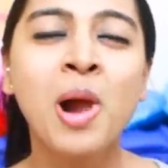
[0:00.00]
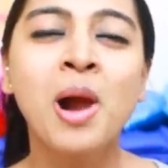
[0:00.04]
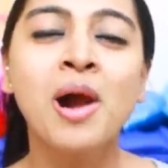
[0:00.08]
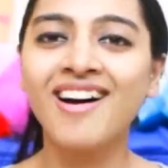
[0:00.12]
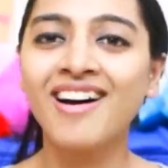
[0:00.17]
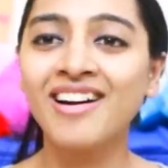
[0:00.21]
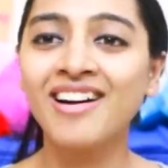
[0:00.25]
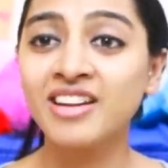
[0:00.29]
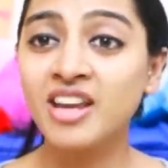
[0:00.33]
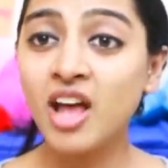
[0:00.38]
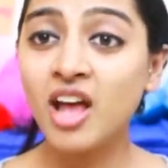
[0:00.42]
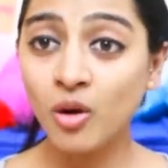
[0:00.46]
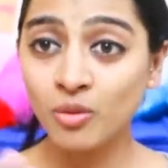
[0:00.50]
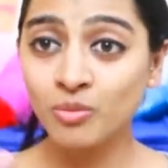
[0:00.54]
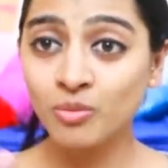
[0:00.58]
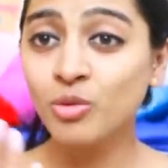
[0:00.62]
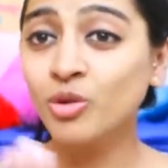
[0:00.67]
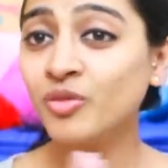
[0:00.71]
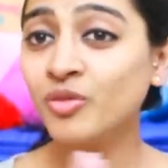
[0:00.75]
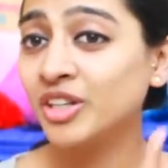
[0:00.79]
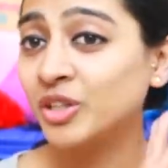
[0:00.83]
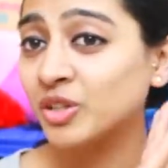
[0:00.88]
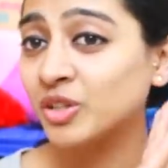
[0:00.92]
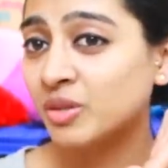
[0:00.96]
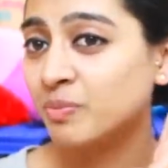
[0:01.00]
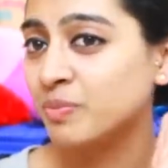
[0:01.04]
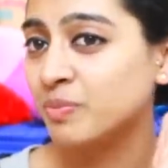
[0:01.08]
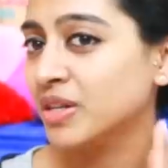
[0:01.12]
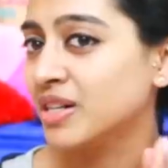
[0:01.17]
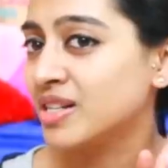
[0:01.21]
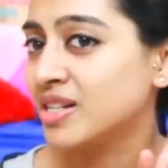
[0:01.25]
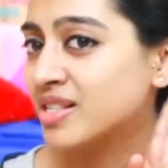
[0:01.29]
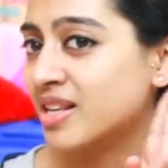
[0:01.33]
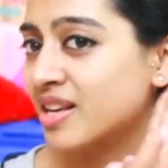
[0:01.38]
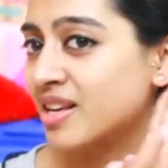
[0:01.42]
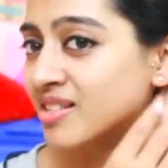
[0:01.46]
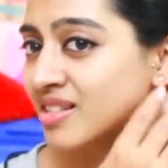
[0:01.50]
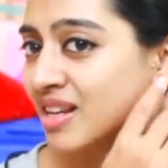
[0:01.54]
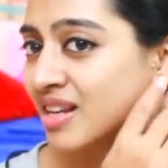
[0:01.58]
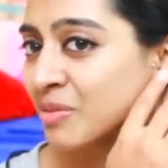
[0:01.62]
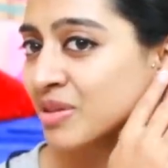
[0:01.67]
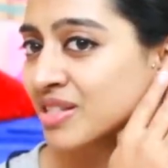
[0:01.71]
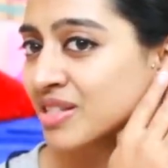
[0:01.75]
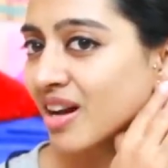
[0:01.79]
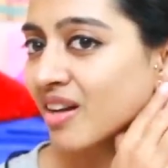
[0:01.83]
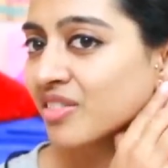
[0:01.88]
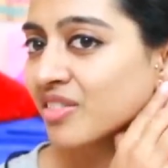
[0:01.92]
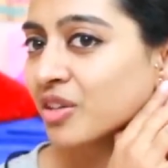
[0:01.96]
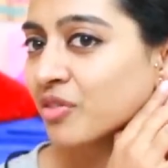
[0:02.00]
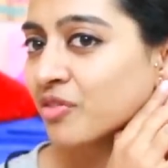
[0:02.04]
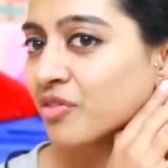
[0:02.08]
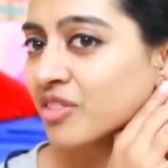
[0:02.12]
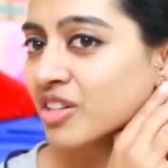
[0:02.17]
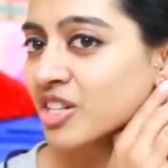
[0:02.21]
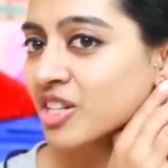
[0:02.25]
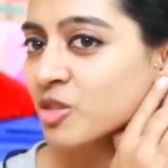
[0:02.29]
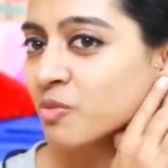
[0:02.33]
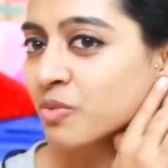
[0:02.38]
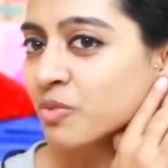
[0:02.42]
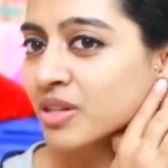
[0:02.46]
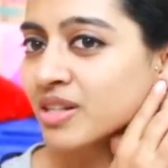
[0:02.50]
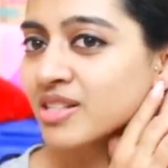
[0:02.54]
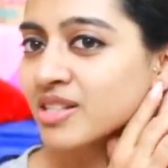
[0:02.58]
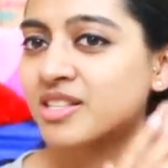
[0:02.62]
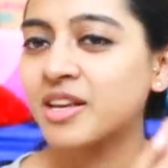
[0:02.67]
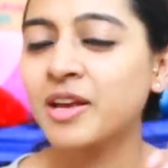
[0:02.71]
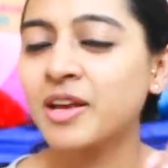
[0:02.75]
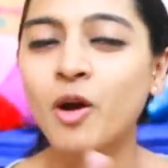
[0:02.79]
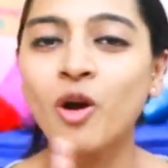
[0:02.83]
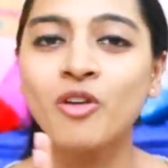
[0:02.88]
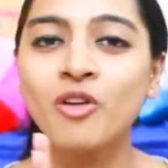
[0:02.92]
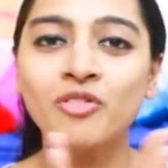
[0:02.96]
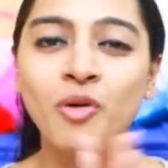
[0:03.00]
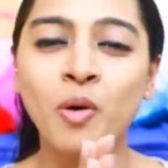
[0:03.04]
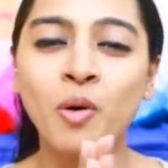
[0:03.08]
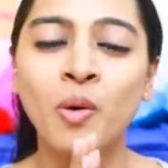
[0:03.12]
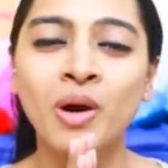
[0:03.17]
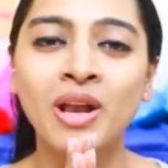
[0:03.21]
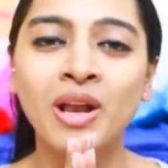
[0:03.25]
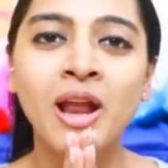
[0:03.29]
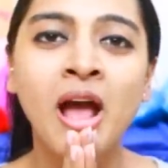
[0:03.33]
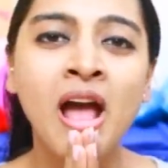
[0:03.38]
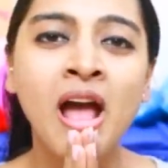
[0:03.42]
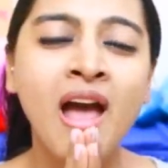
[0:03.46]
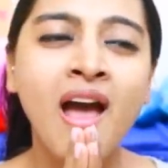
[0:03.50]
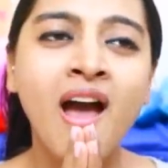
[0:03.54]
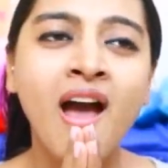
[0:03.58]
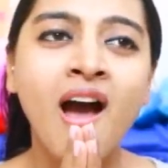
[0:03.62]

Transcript: Uh, now, moving to the piercings, let me start with the first piercing of all.